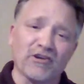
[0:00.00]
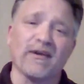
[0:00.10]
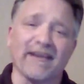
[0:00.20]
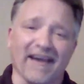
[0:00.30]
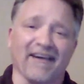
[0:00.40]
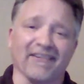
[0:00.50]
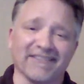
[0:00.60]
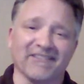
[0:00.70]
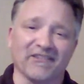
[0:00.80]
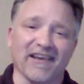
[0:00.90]
way out,
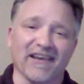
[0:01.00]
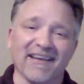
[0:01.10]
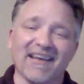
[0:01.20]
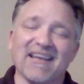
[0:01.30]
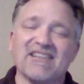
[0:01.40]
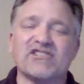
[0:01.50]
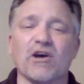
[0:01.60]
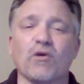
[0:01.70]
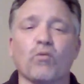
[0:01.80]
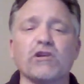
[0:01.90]
okay?
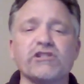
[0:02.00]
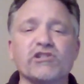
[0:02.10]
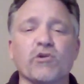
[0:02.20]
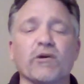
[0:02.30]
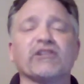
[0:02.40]
So we're just going